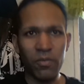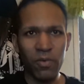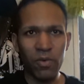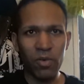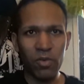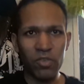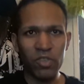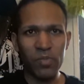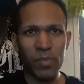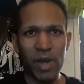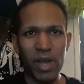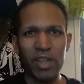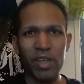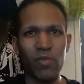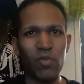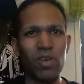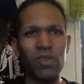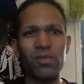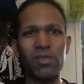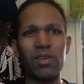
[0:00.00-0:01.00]
her
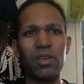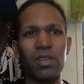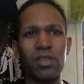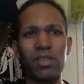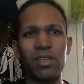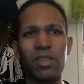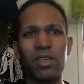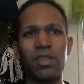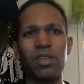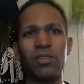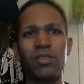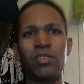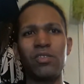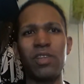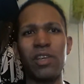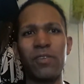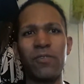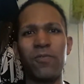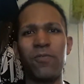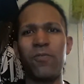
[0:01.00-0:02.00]
smiling, whatever, and I'm
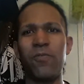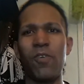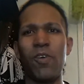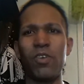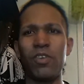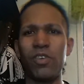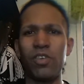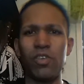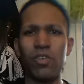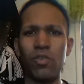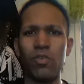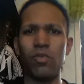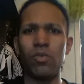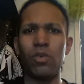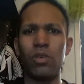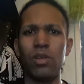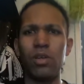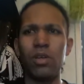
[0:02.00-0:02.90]
just like, fuck you.